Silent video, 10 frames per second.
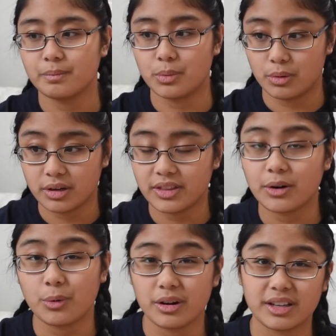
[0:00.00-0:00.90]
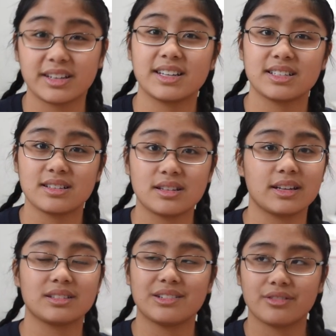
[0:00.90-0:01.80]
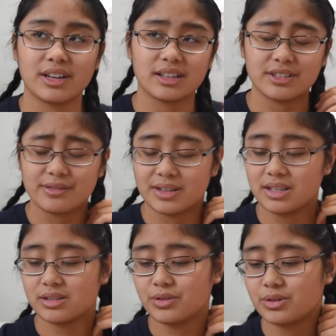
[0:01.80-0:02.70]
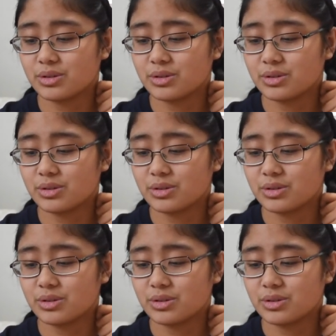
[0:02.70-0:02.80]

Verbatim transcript: board that organizes like different activities for the